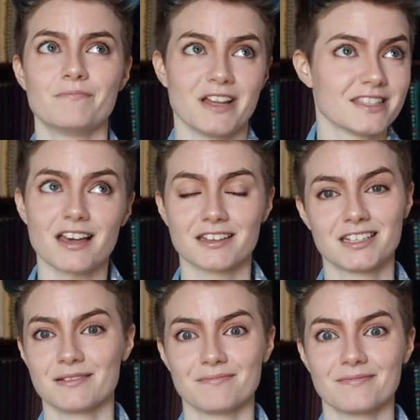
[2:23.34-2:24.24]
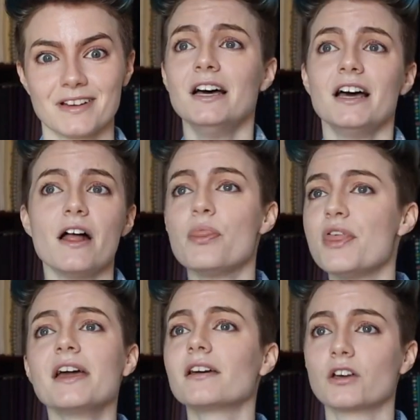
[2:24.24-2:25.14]
It sucked. And
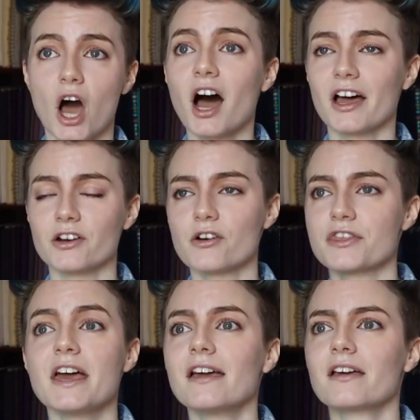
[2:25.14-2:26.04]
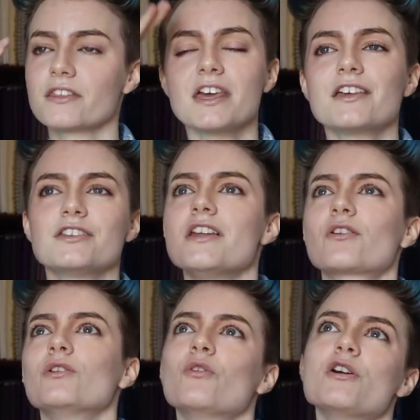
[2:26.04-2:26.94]
thank God, or thank the
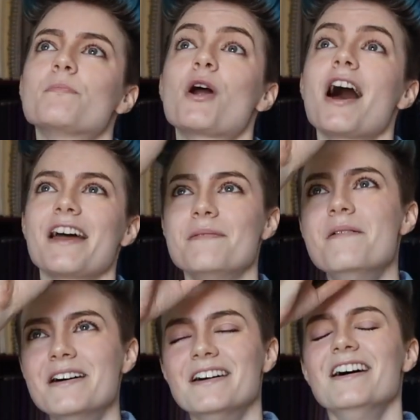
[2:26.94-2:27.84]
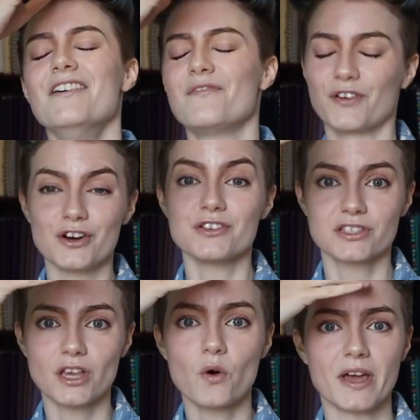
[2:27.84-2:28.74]
Necrolord Prime for
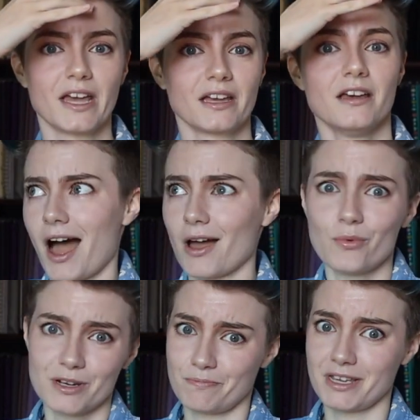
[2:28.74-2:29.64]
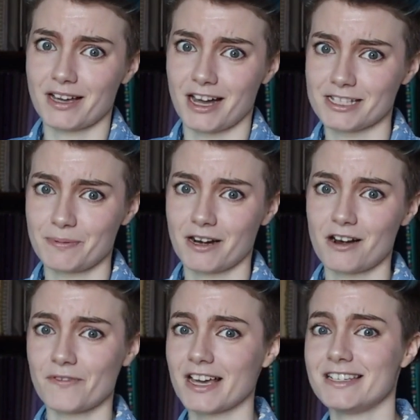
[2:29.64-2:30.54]
sewing. I wouldn't be a cosplayer
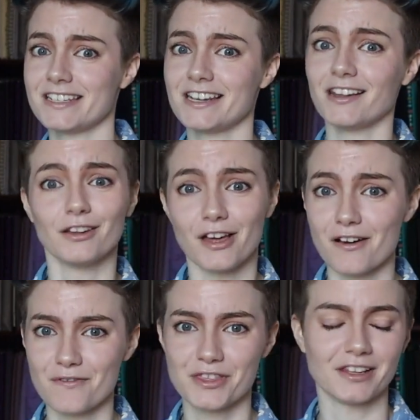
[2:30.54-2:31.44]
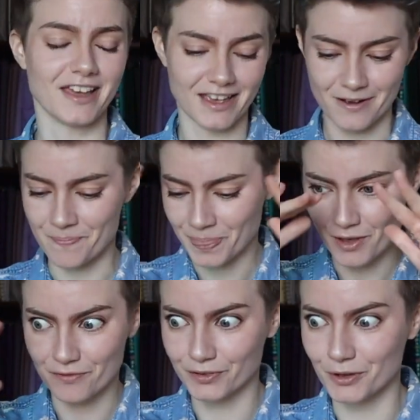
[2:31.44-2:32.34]
if I didn't love the,
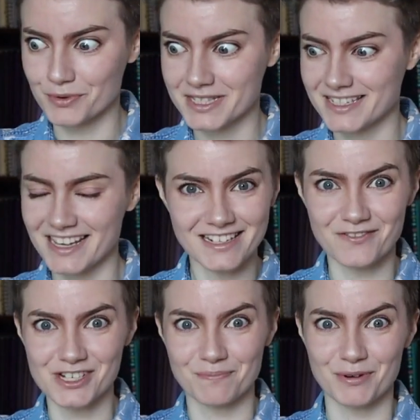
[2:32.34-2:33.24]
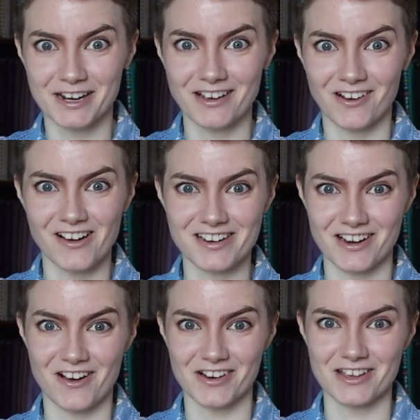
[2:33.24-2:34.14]
flow state of just putting on an
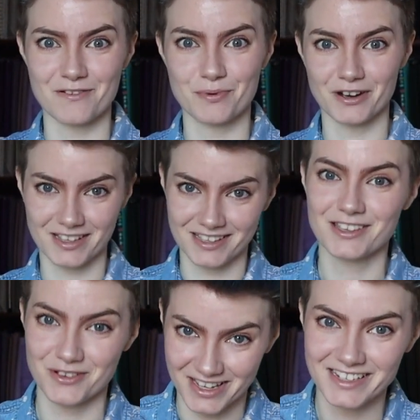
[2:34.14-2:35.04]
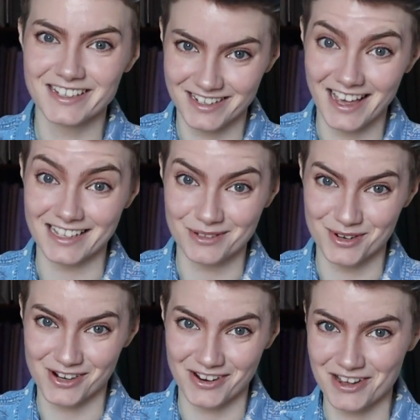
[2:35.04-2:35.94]
audiobook, you can guess
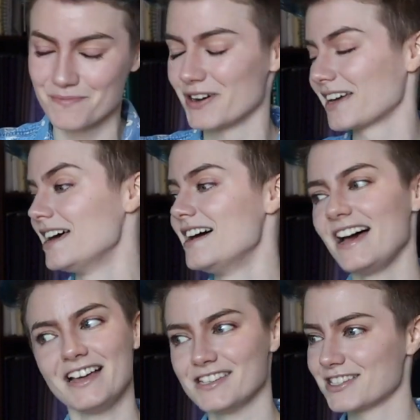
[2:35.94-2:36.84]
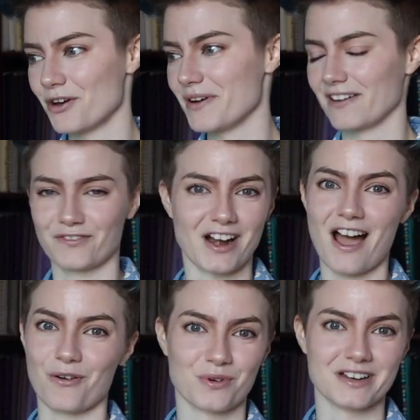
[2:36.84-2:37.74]
which audiobook, and sewing for
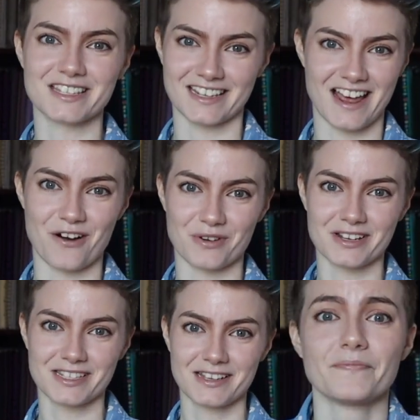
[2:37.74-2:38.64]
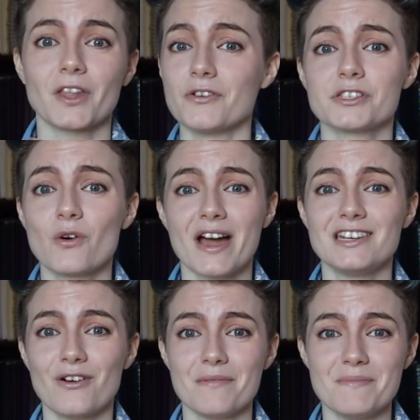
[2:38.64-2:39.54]
hours and hours. Also, I
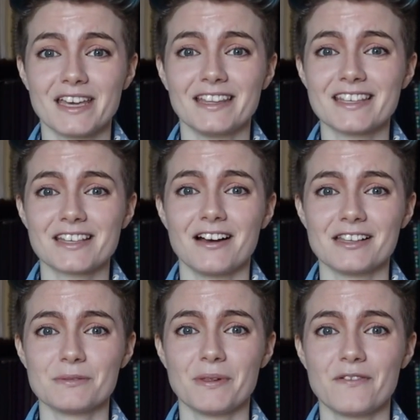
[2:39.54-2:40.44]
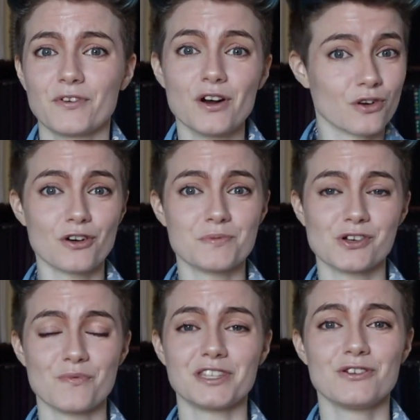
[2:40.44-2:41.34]
know I'm making this cosplay for a group
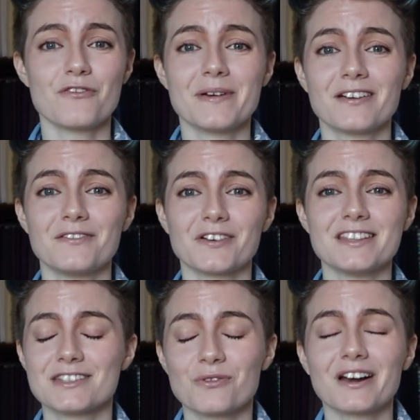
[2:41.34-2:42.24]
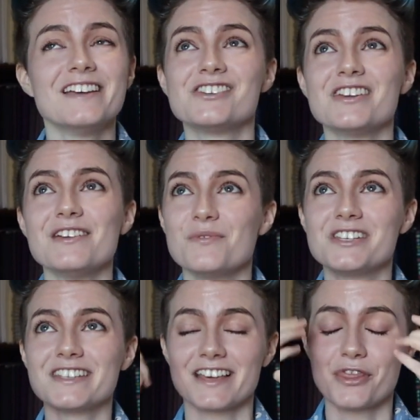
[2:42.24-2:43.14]
shoot with 2 of my good friends, Nora and Ginny, which
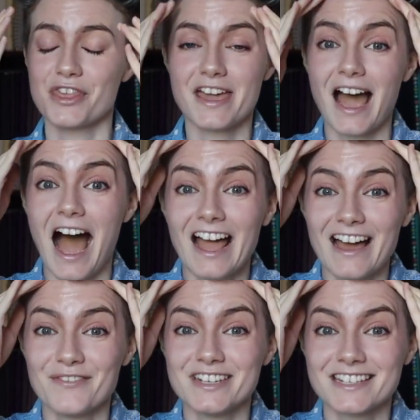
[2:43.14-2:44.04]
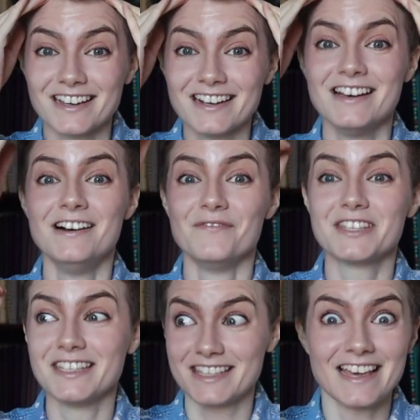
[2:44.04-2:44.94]
is a thing I haven't done
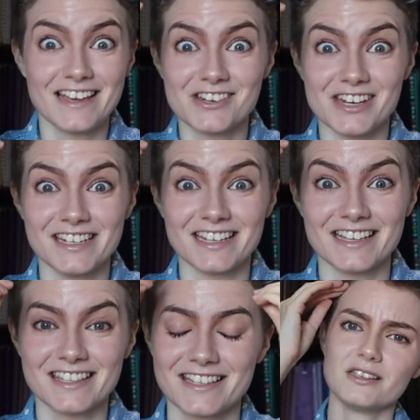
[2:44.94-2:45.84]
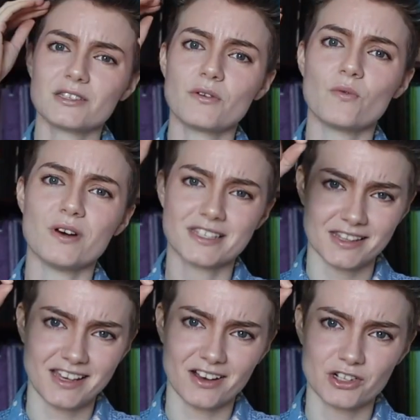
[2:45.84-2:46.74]
since the ancient days. So it wasn't
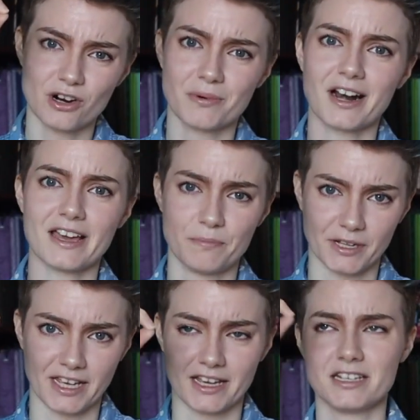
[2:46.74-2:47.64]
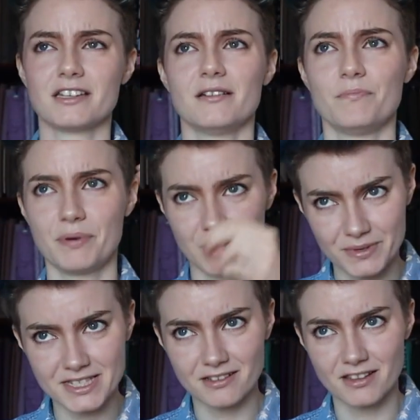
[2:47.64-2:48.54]
the October I had planned, but it was
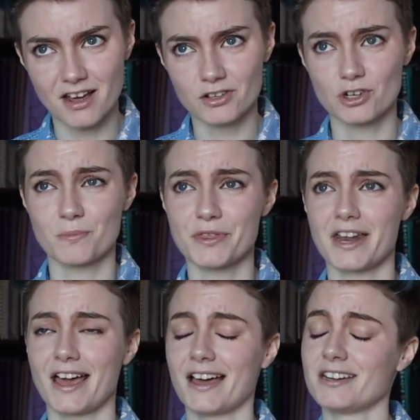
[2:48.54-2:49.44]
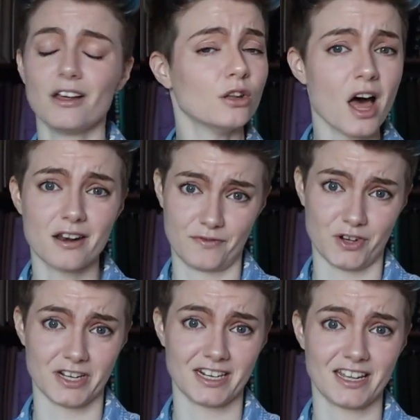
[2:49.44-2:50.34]
still an October that had a lot of
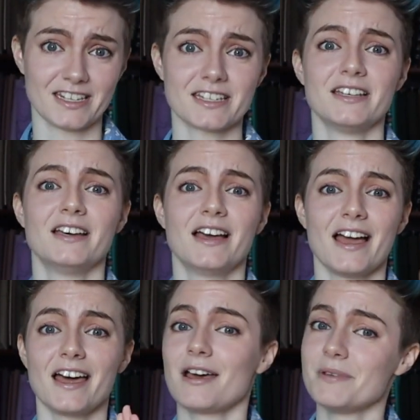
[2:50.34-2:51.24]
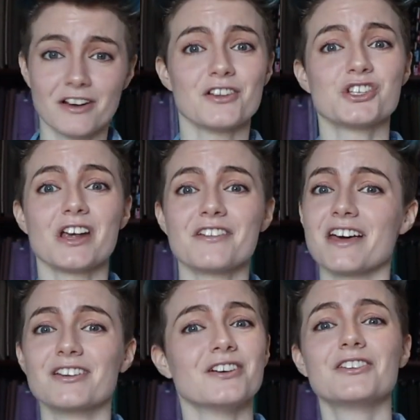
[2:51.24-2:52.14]
good in it. And I'm here to share
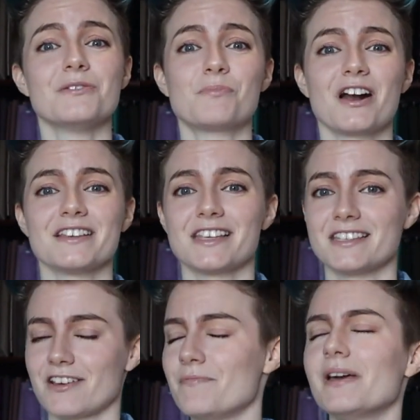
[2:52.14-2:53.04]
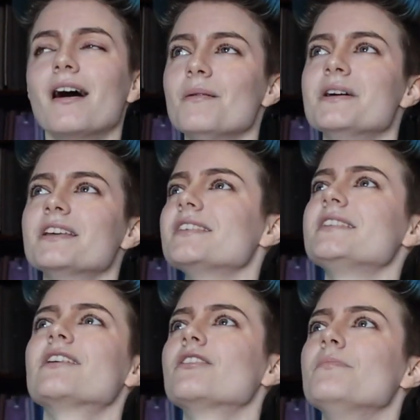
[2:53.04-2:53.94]
that good process of becoming the
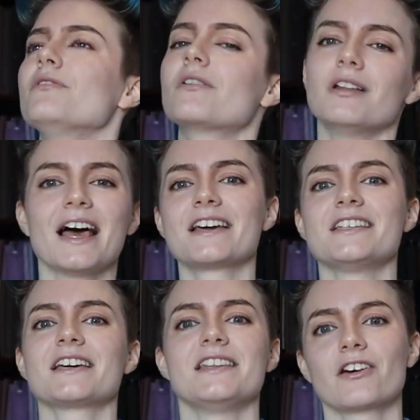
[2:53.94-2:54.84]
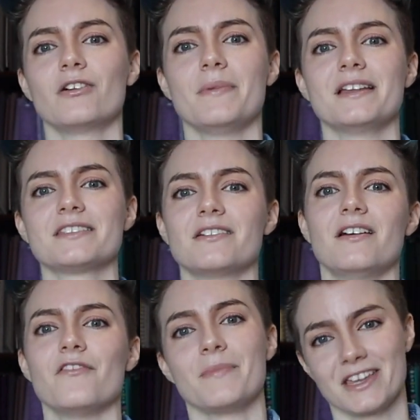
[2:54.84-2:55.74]
terrible galactic necromancer
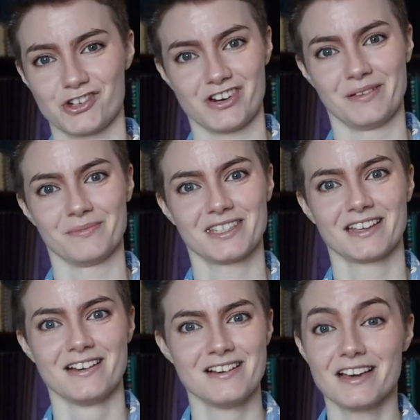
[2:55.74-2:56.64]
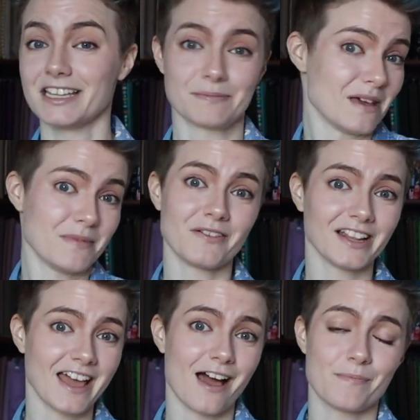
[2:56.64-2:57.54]
of my dreams. It's made me
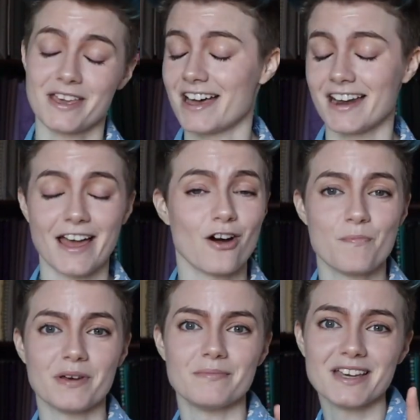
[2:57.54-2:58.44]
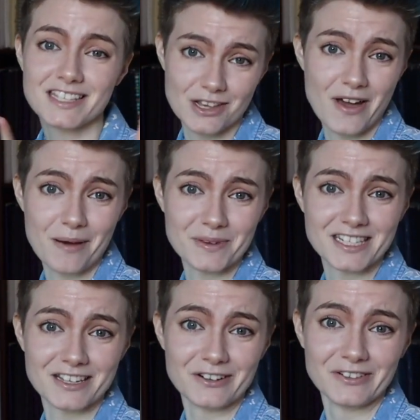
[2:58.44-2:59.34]
really happy, and I hope it makes you happy
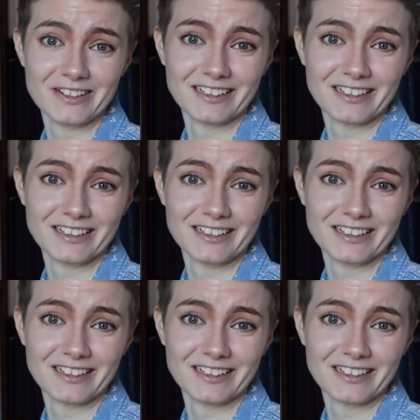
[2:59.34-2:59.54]
too.